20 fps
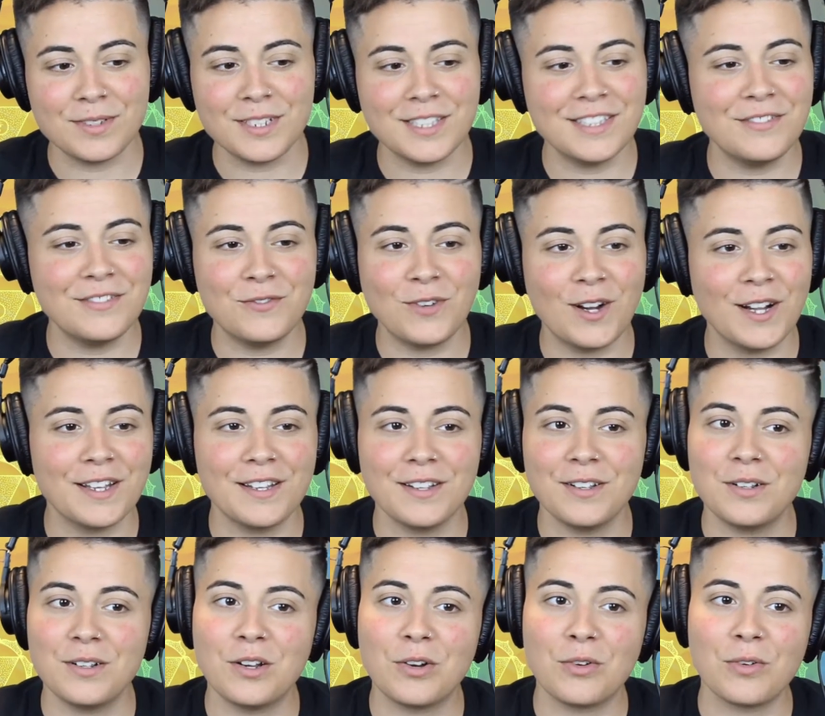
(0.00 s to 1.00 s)
really
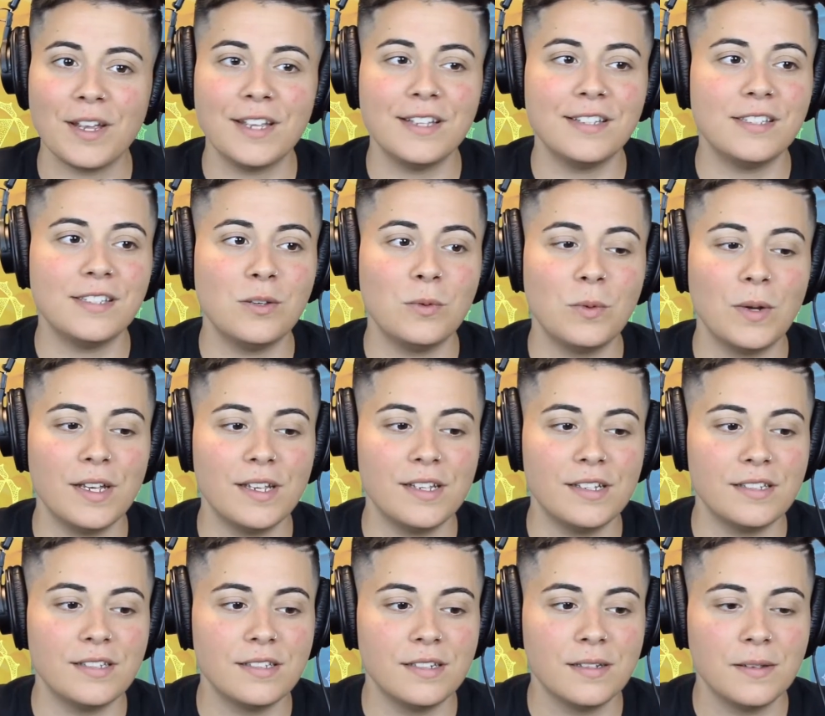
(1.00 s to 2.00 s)
fucking crazy
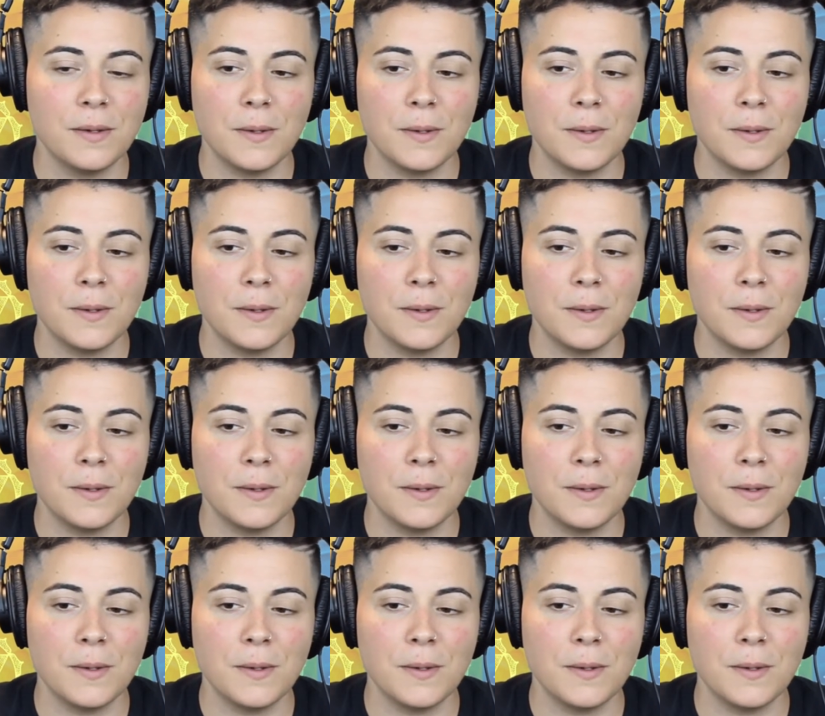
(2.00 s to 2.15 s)
ways.